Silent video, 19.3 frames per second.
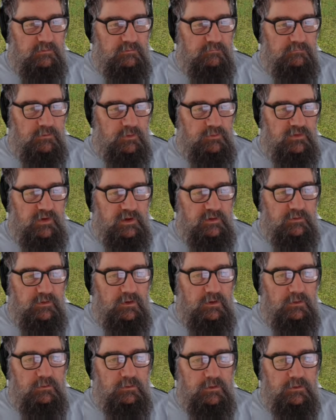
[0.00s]
Rotate the
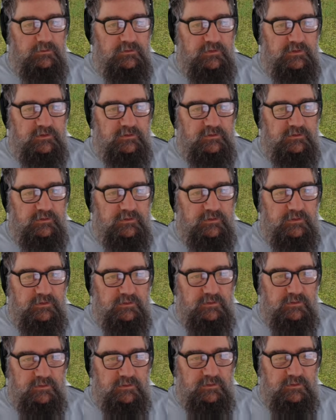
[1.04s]
whole consist.
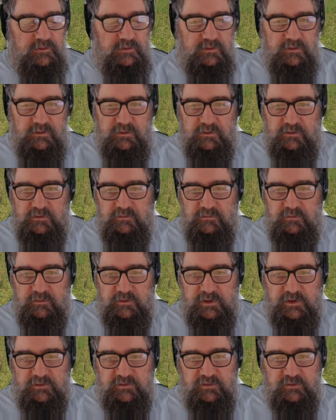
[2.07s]
Oh,
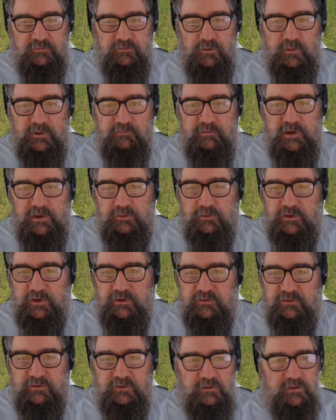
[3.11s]
she's the right way around, I
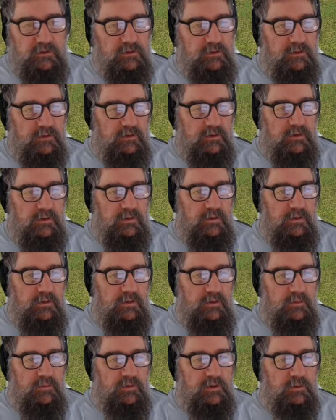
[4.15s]
guess.
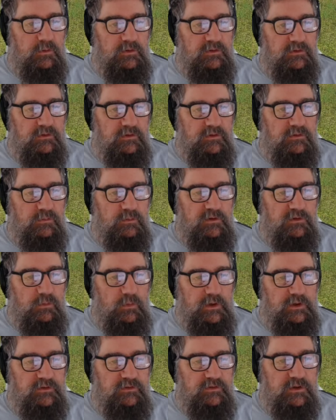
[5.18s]
But the question is, which
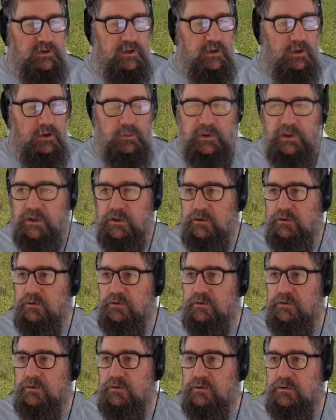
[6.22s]
way is she going?
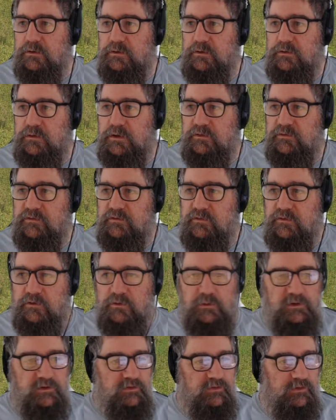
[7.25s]
That's the
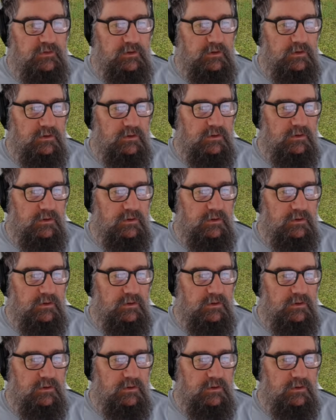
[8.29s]
question.